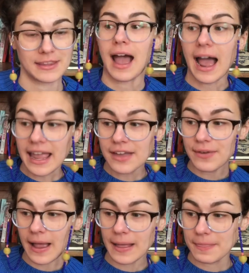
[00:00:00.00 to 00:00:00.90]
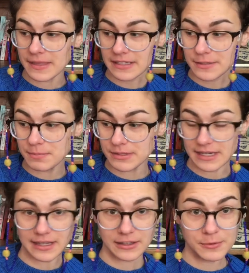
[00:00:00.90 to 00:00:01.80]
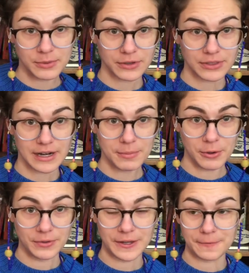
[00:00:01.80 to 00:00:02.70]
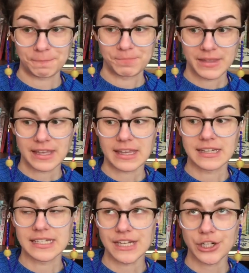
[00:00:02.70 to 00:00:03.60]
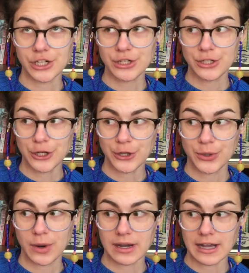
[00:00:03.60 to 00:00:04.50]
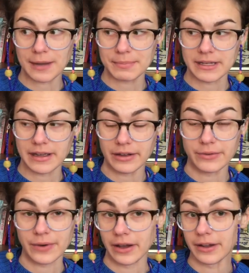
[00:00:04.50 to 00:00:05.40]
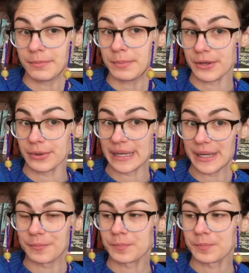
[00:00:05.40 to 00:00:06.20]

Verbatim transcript: I have had this particular book that I'm holding in addition to a copy of On Beauty